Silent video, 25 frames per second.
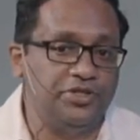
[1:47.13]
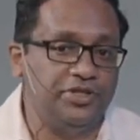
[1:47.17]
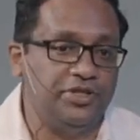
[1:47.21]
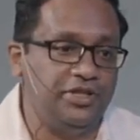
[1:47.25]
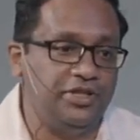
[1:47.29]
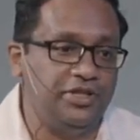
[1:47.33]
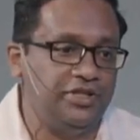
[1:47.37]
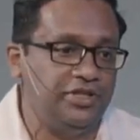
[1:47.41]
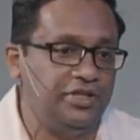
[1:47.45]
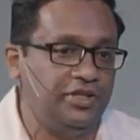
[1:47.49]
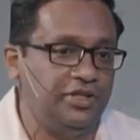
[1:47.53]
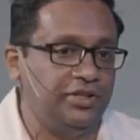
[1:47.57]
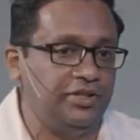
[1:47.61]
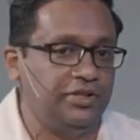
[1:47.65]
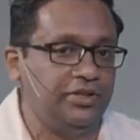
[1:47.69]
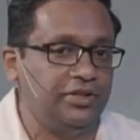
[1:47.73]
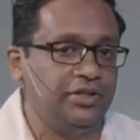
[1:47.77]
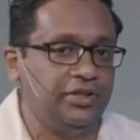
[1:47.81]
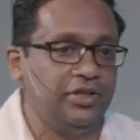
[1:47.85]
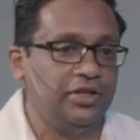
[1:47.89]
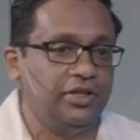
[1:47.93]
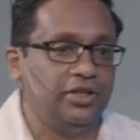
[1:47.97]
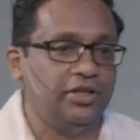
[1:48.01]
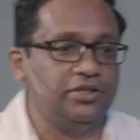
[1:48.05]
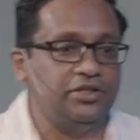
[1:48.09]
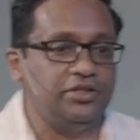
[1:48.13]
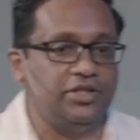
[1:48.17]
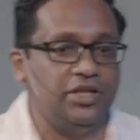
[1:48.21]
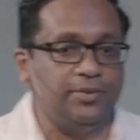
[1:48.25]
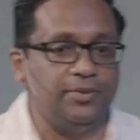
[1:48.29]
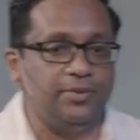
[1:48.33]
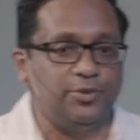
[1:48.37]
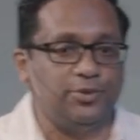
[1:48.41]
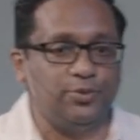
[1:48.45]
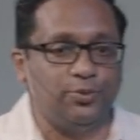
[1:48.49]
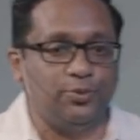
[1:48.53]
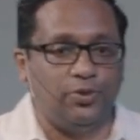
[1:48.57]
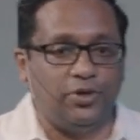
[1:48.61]
James 1,
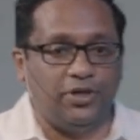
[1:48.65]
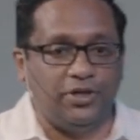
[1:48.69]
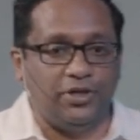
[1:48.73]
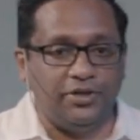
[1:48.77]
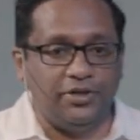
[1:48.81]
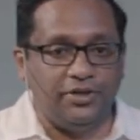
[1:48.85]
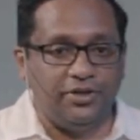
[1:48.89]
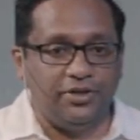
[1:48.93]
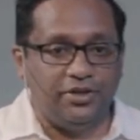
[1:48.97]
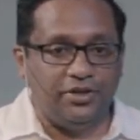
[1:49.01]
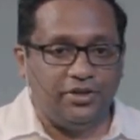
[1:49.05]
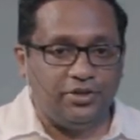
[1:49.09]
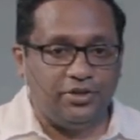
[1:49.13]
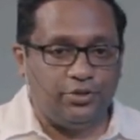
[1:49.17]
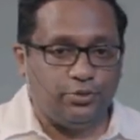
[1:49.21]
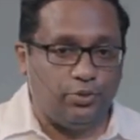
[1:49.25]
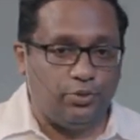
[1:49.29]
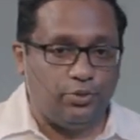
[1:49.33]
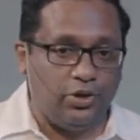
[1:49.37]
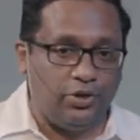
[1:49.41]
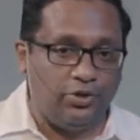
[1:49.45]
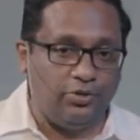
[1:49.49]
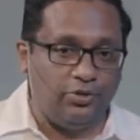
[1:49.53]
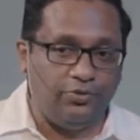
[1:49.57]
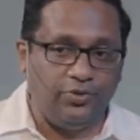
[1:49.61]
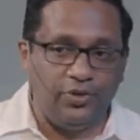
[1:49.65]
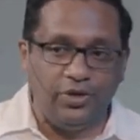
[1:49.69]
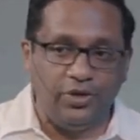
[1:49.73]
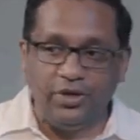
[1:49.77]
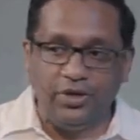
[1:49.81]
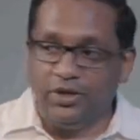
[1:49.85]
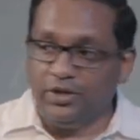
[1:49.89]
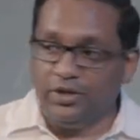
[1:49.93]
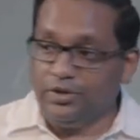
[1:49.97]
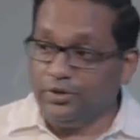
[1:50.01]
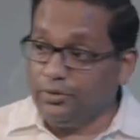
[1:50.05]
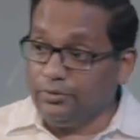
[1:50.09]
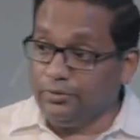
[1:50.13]
12 through verse
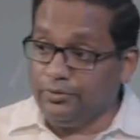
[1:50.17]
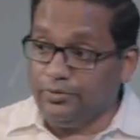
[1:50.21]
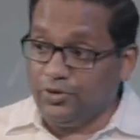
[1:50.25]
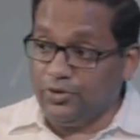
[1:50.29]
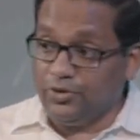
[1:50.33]
18.